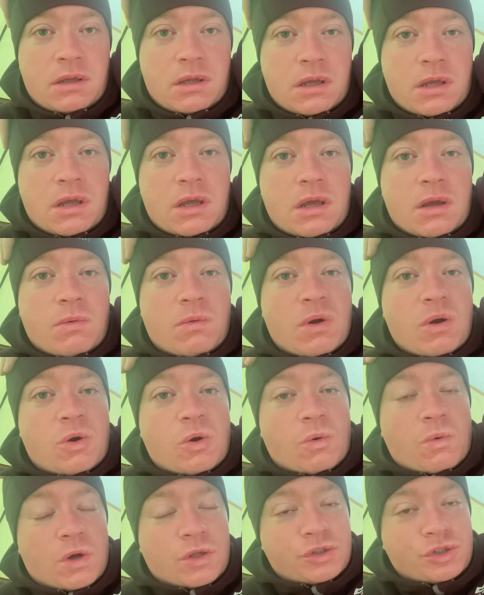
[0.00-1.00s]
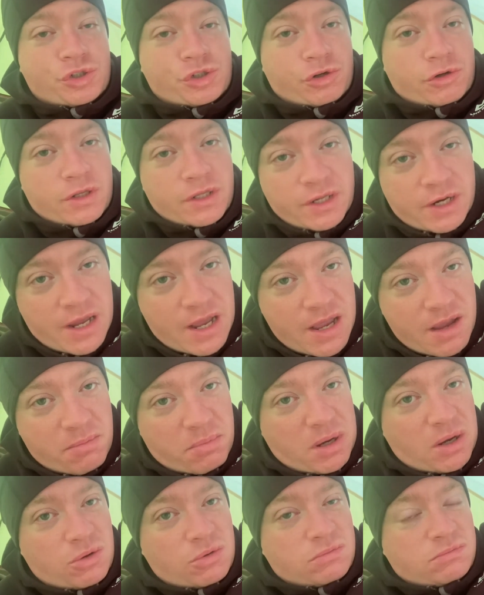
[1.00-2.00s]
Woke up once during the night,
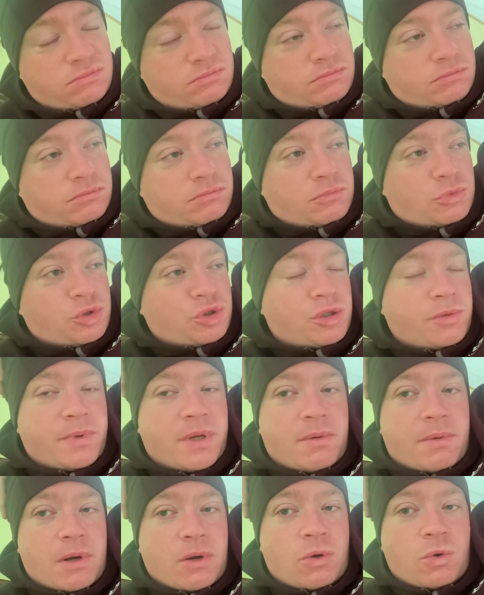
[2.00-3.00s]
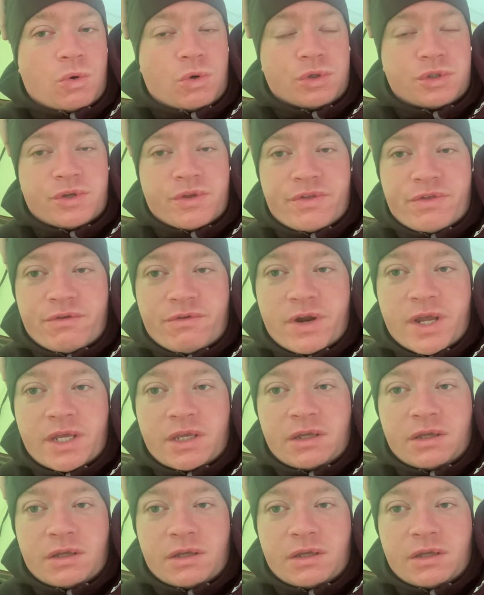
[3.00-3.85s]
must have been about 2:45.